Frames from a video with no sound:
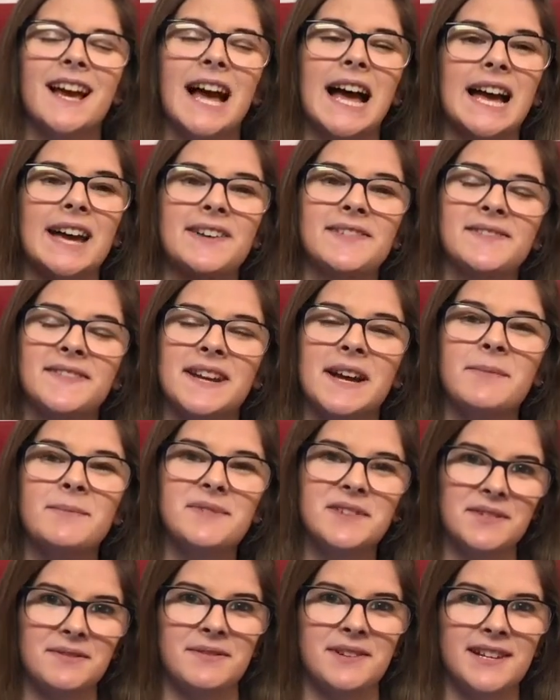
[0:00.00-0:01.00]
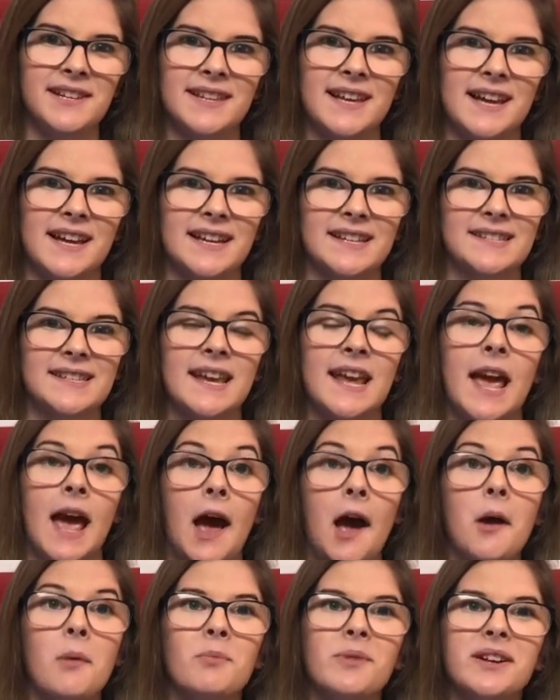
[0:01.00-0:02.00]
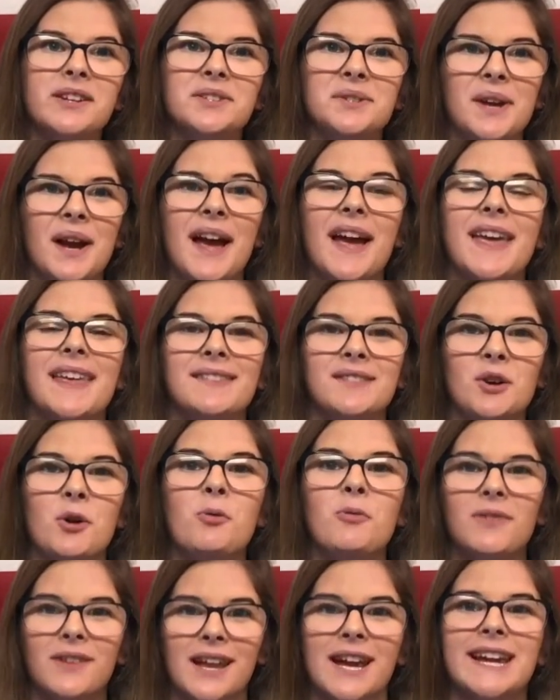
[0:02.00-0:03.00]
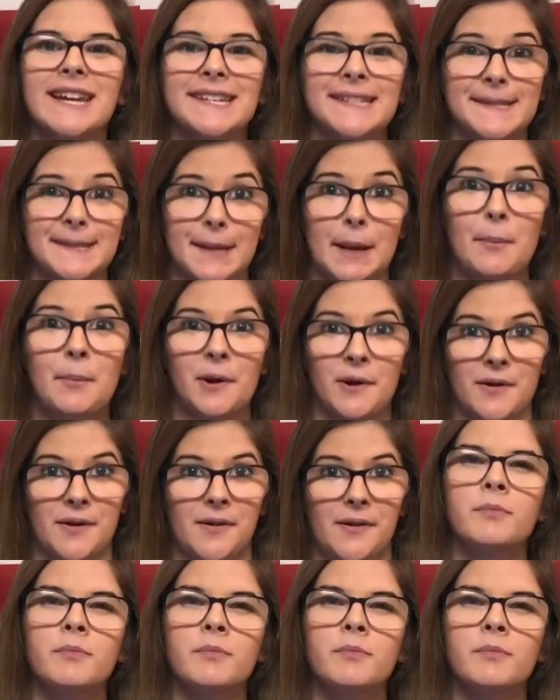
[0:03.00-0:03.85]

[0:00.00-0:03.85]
I've come to realize how much I don't like summer.